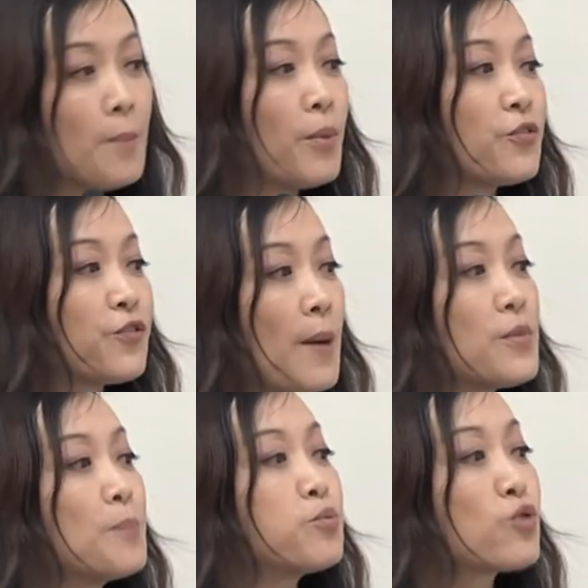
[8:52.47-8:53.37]
but from
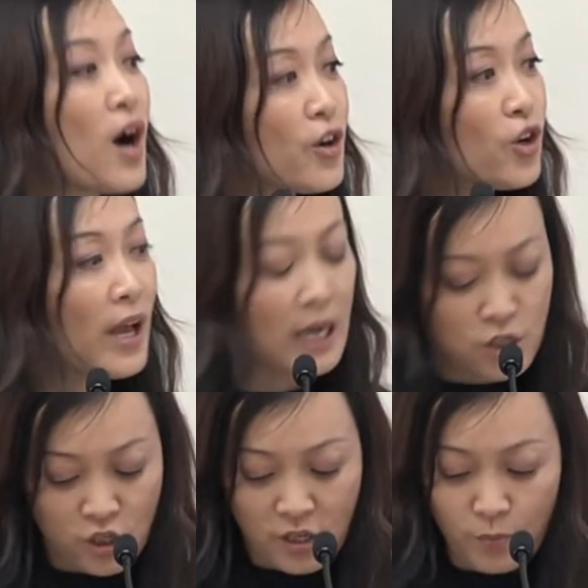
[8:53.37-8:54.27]
the broader
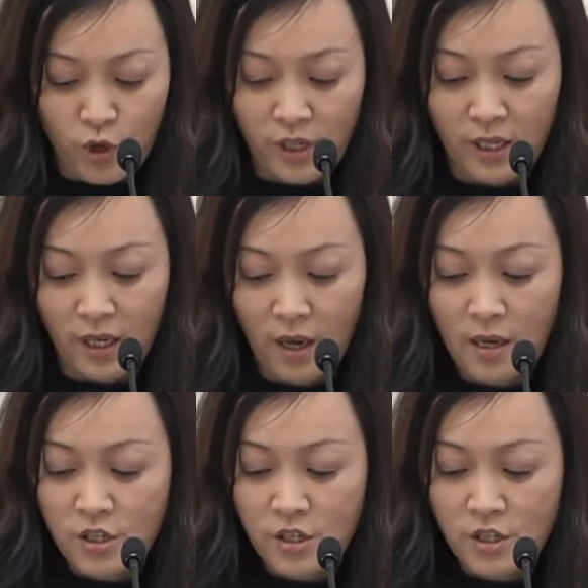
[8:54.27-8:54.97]
Asian community,